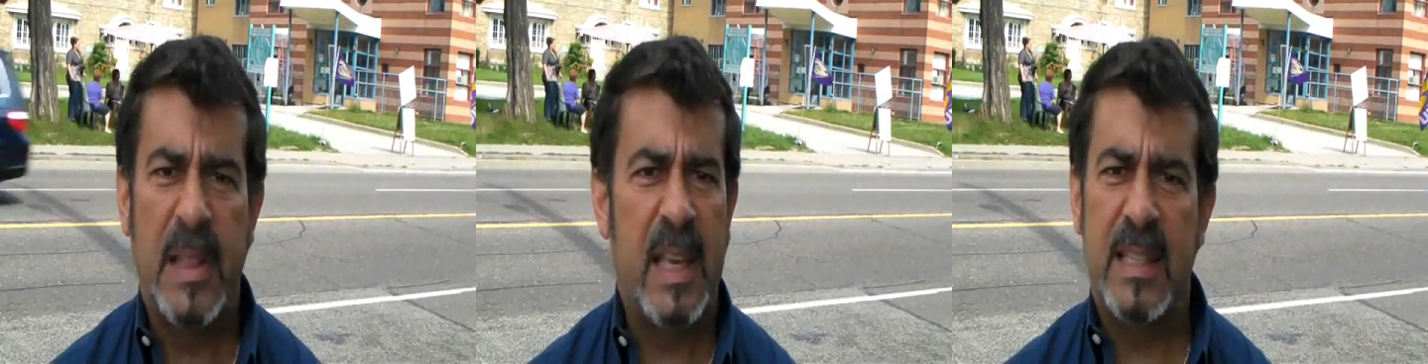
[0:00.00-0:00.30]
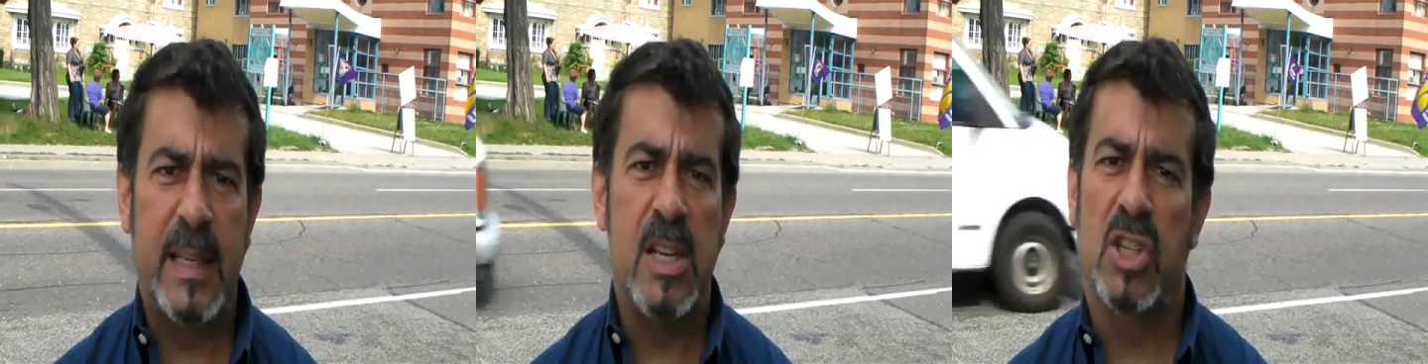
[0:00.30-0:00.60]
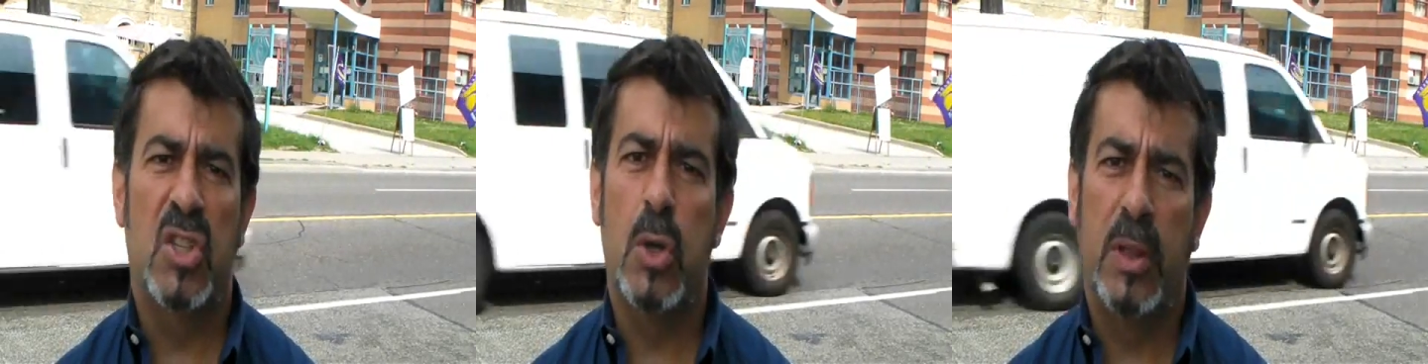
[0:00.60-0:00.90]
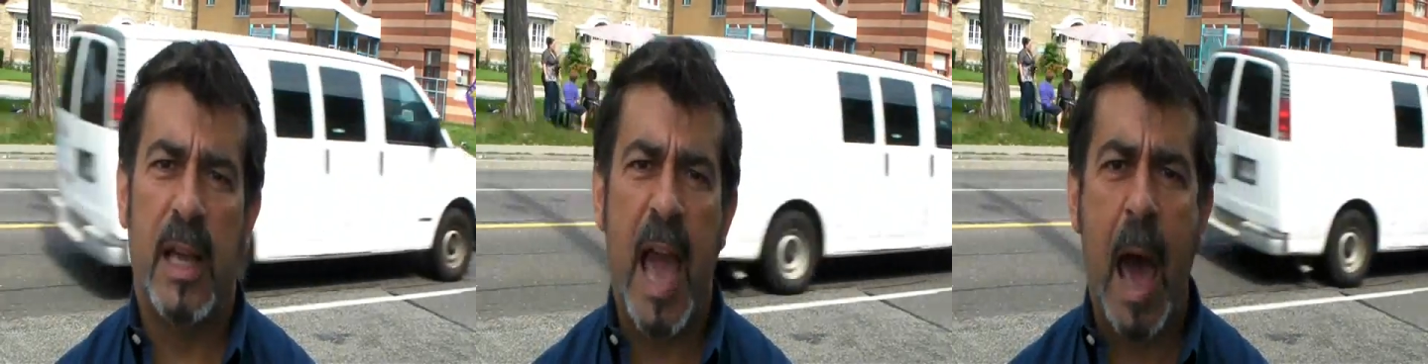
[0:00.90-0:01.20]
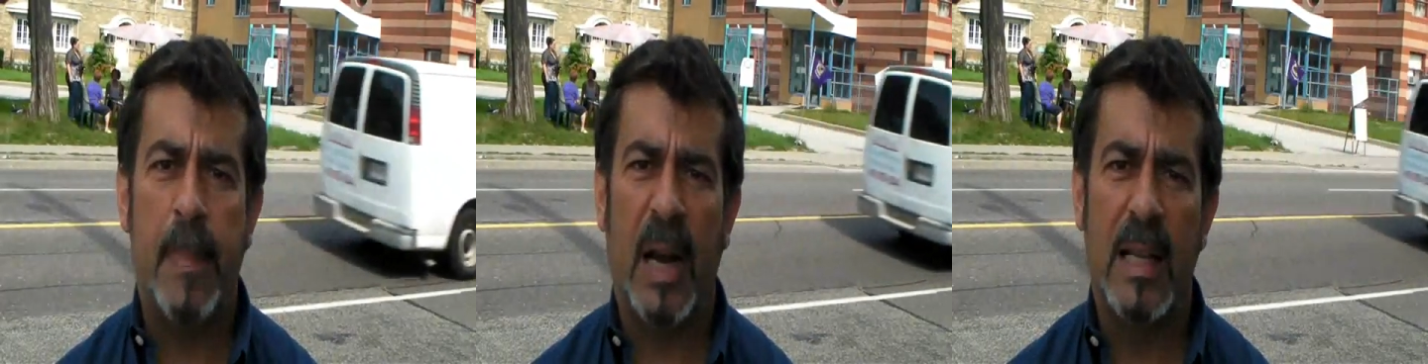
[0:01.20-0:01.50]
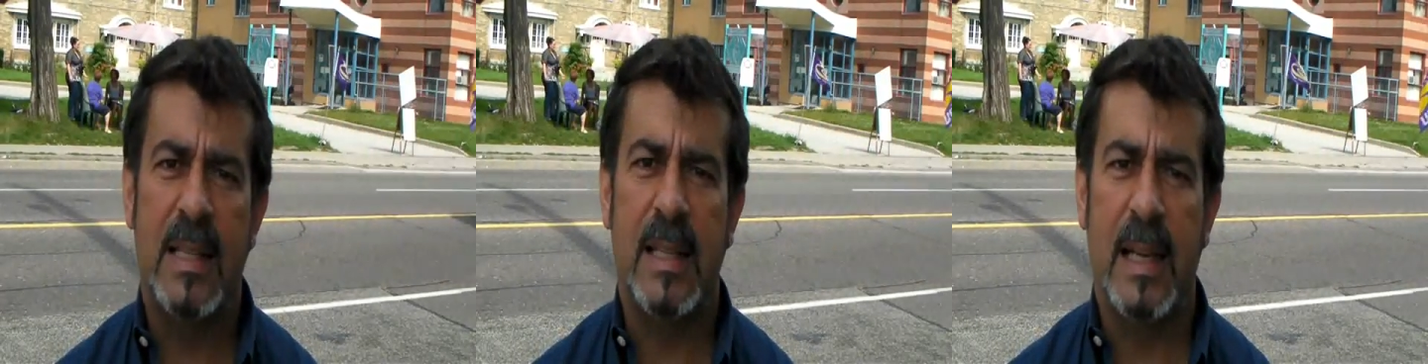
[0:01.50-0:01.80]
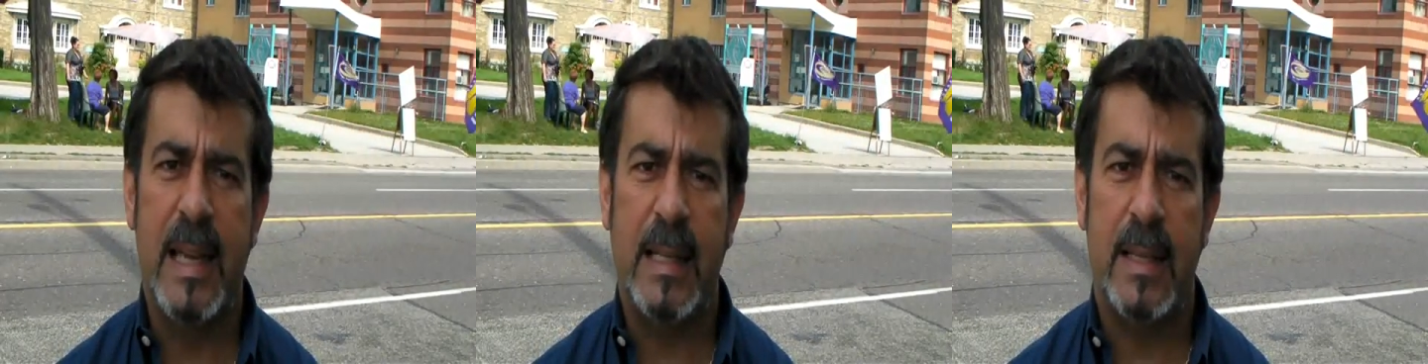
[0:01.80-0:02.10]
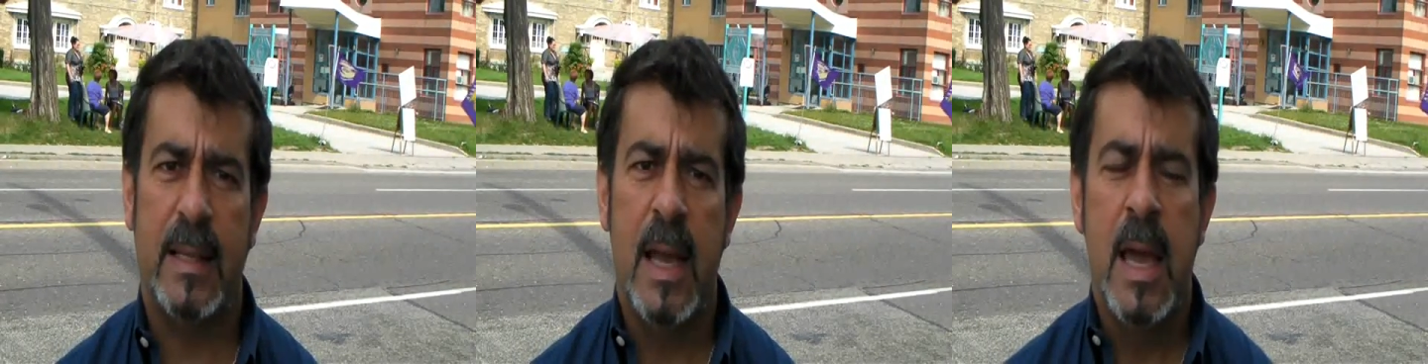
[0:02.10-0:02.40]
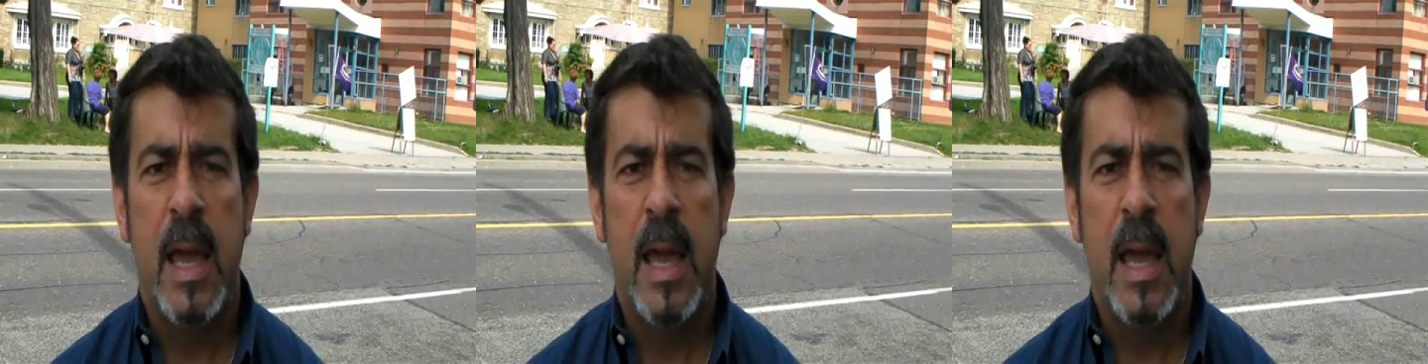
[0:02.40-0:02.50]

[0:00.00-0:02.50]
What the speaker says: But this didn't suit the capitalist elites.